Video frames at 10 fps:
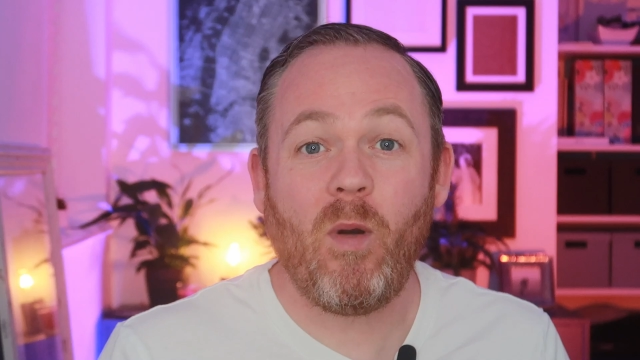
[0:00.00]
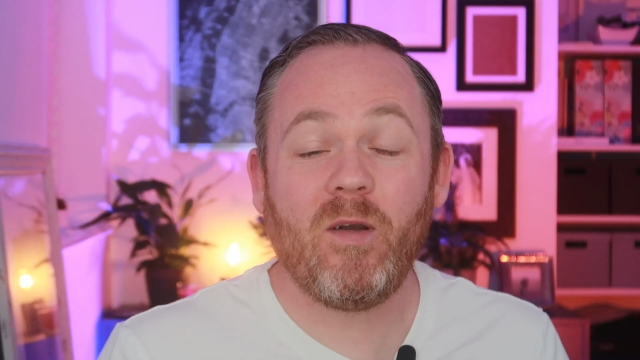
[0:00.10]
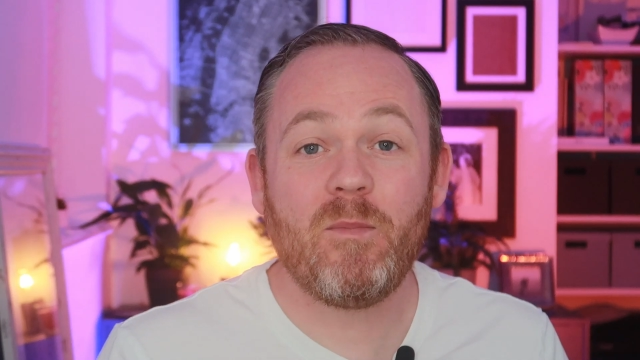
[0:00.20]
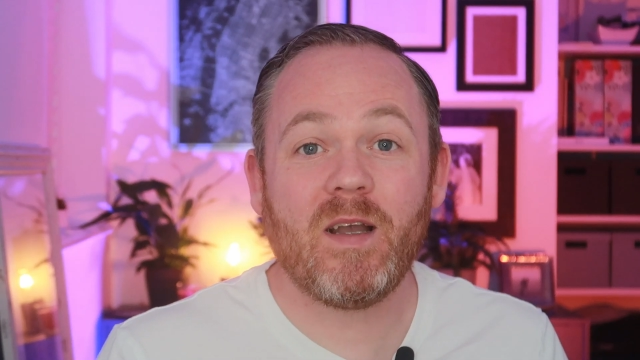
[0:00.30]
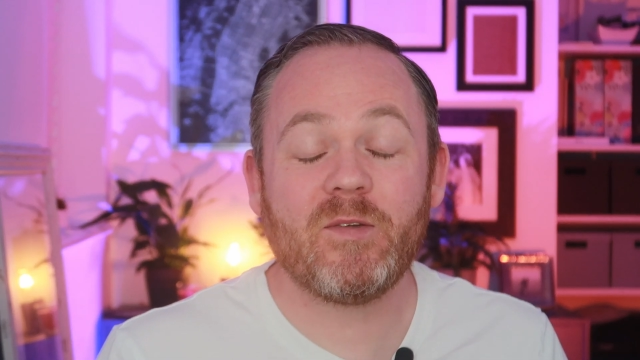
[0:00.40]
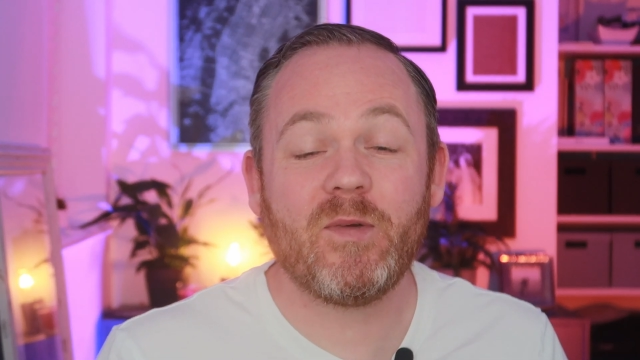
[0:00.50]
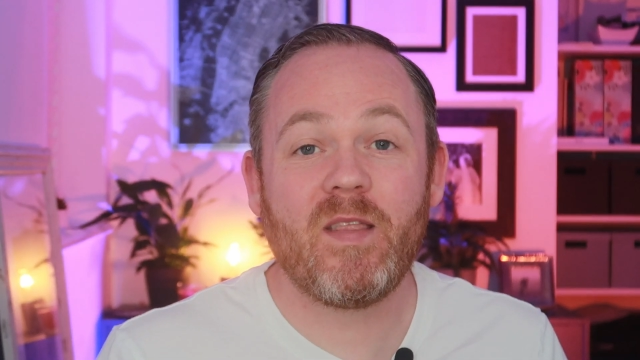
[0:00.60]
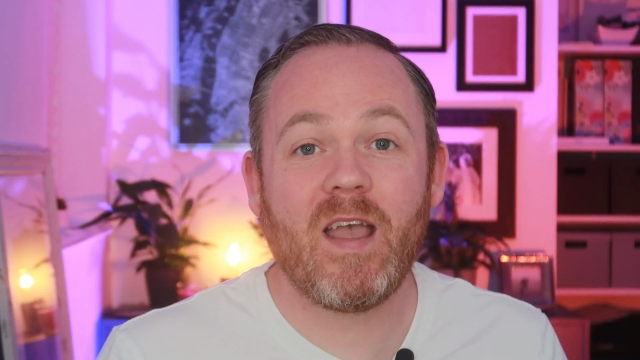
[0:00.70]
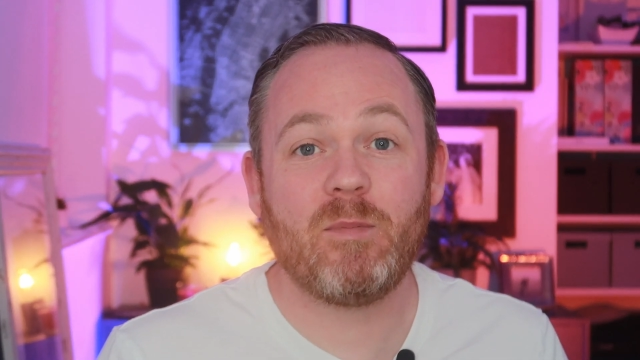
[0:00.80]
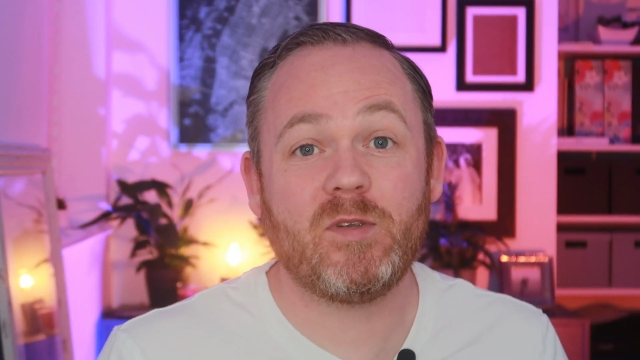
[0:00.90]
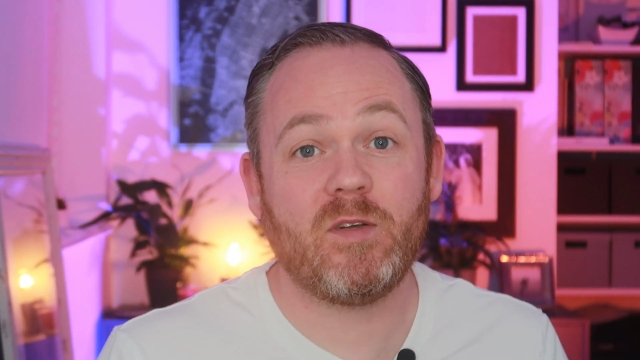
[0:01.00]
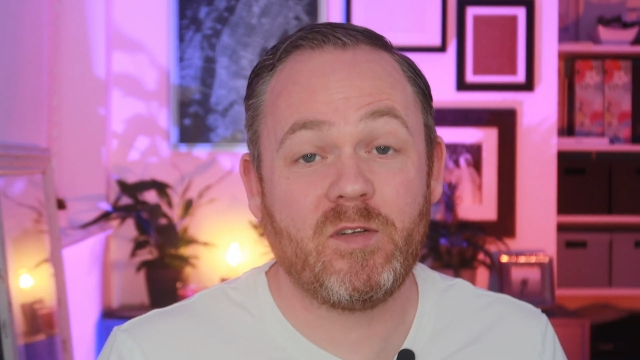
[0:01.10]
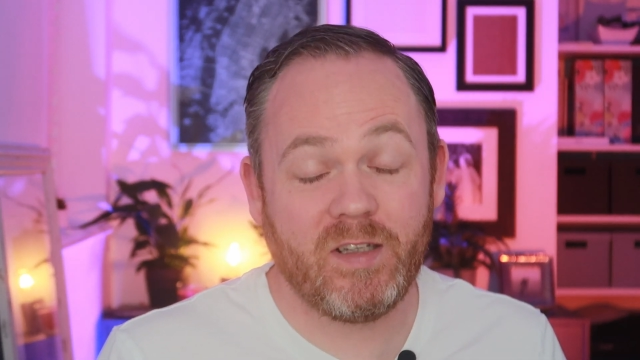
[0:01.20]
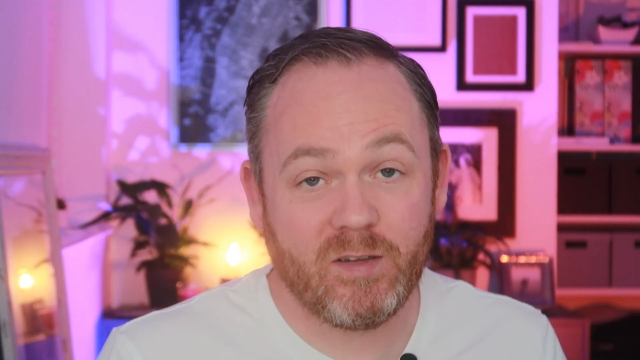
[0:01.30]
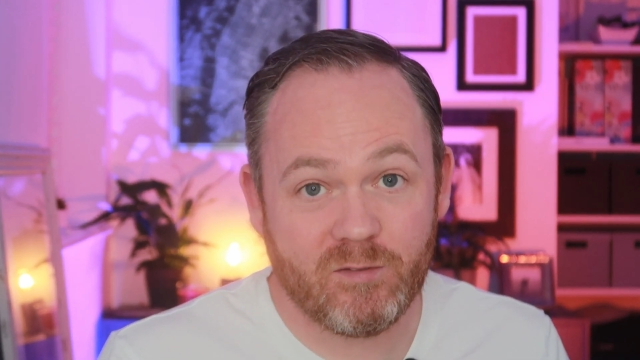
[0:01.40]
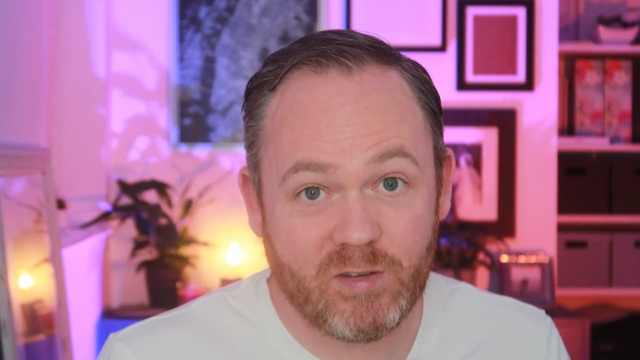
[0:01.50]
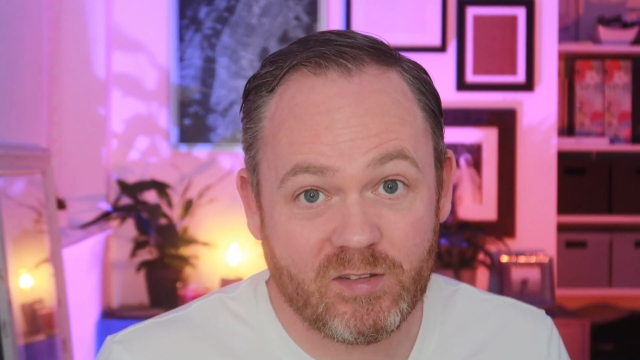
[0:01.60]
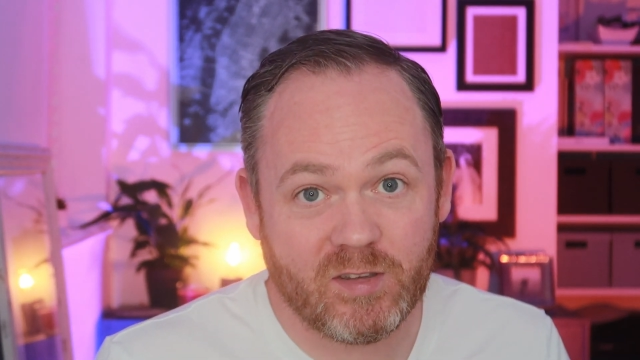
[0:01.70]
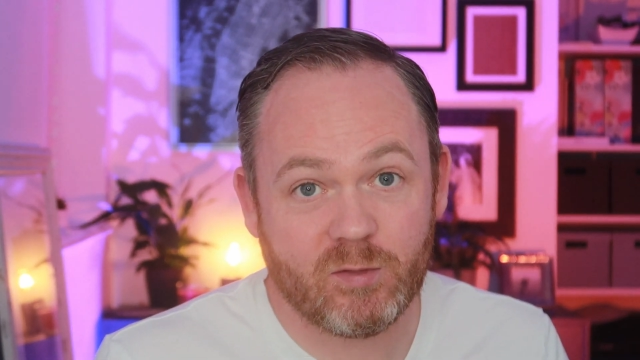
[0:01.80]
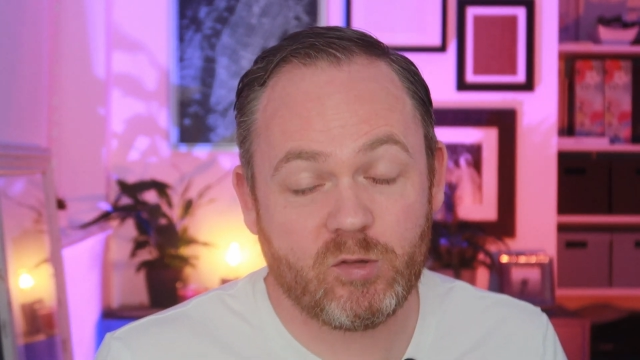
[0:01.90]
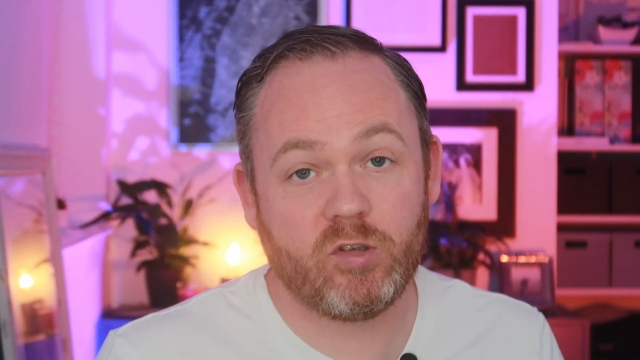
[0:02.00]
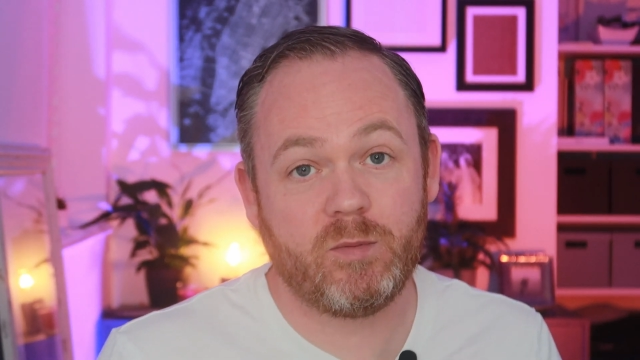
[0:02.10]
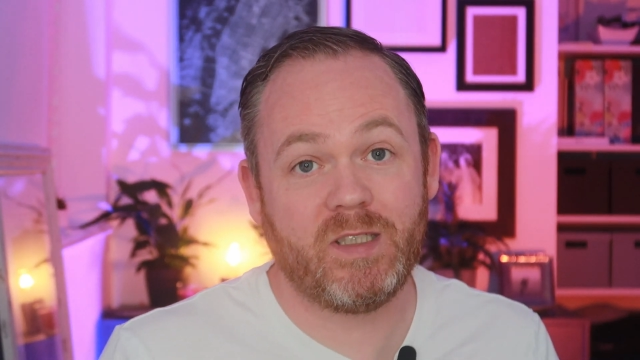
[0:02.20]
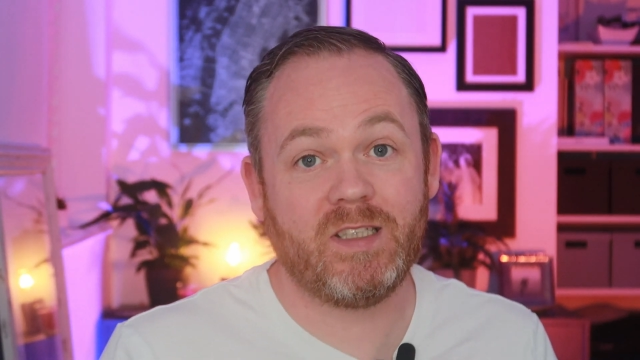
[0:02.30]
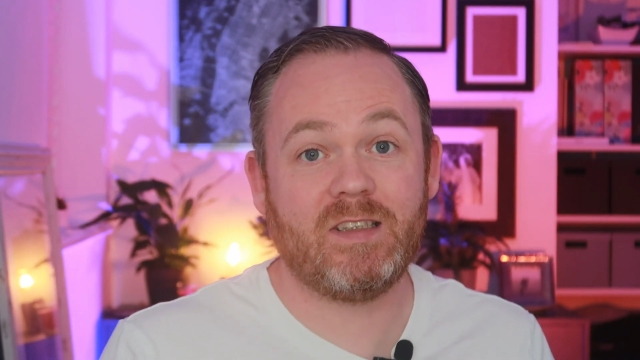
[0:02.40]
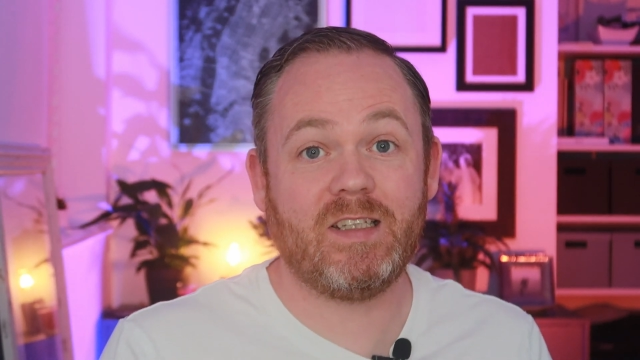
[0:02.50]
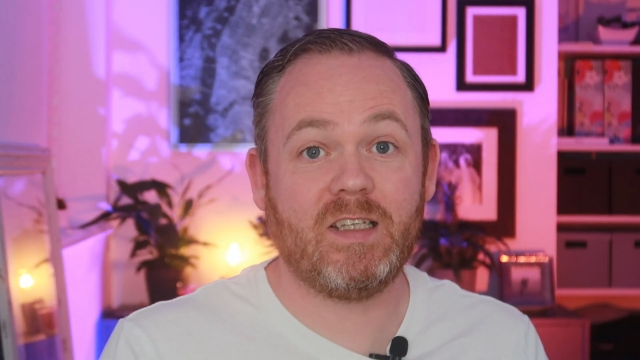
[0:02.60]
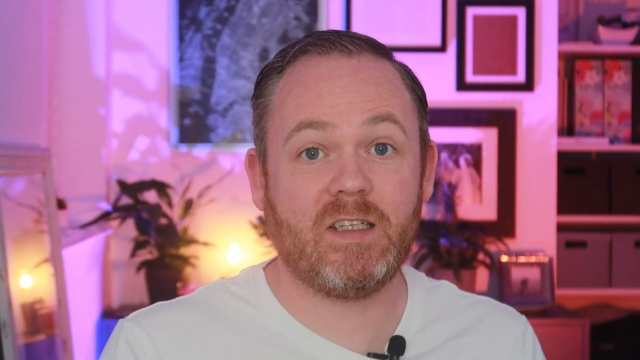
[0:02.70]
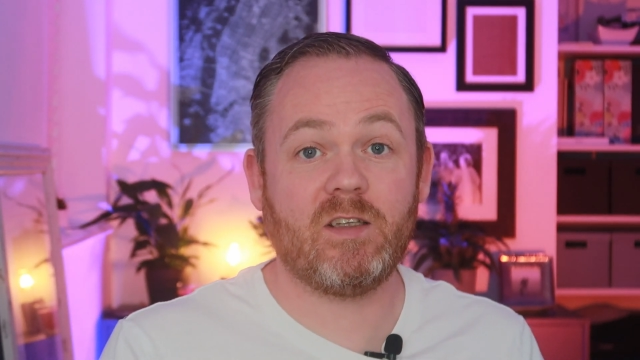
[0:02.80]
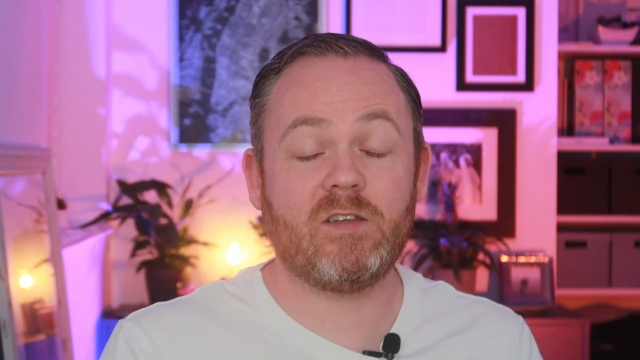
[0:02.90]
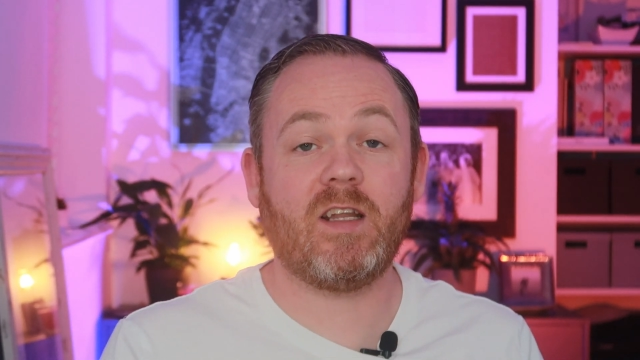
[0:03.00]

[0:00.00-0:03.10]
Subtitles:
Welcome back to another episode of Neil Invest. Thanks for joining me here today, guys.